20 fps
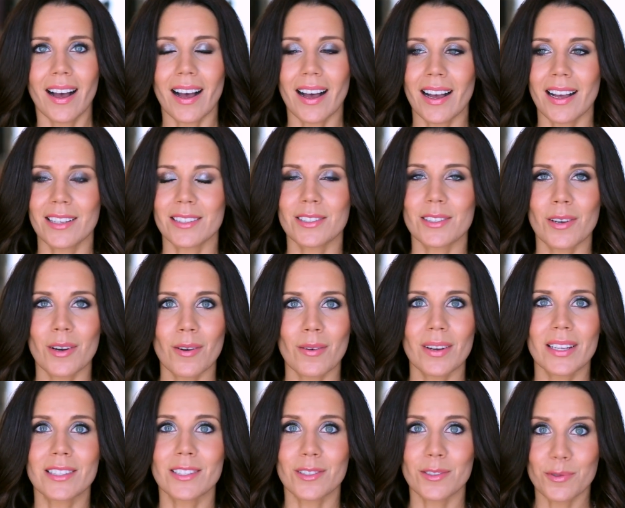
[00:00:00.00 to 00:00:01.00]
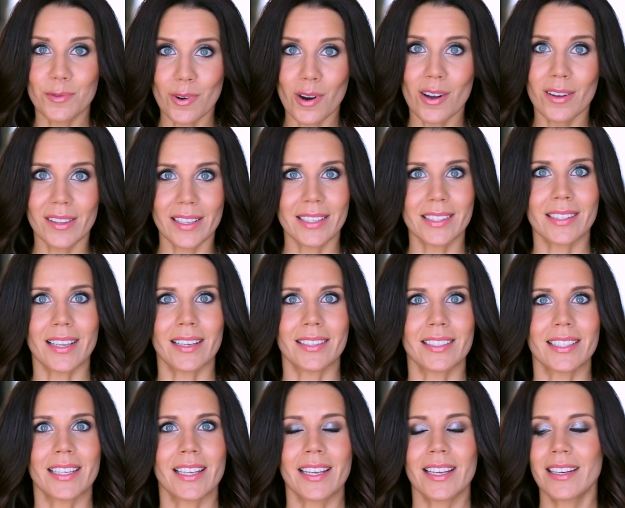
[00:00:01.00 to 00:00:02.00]
Uh, so it's strongly
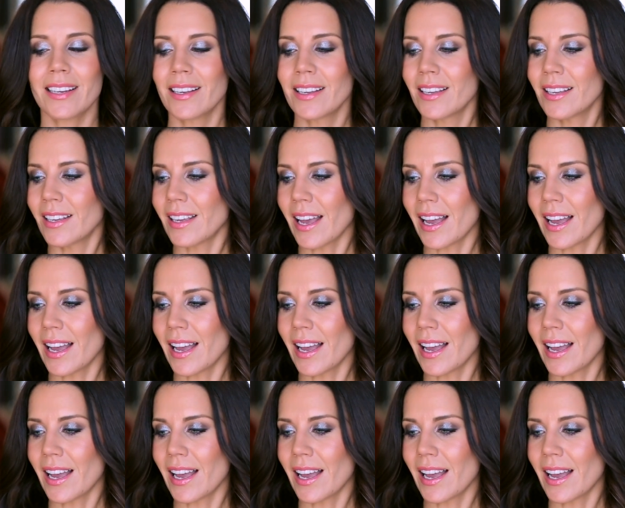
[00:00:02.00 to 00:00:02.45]
scented.